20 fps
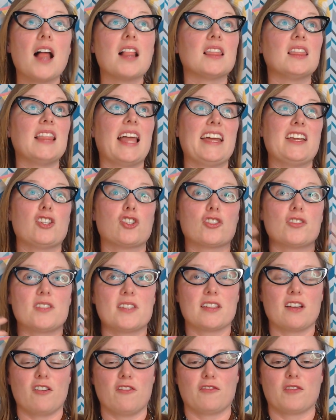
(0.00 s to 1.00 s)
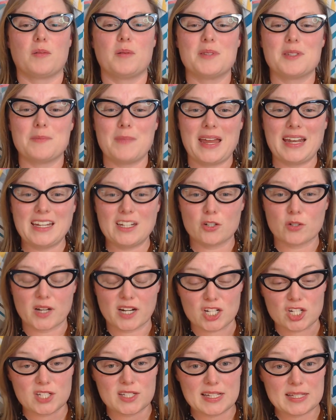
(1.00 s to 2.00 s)
Light yourself from as many
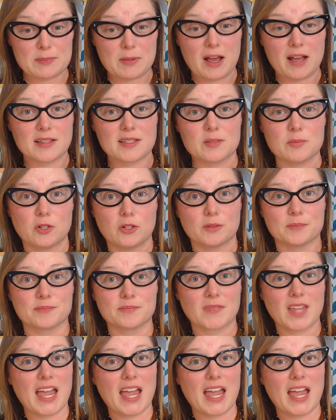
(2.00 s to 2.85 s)
directions as possible.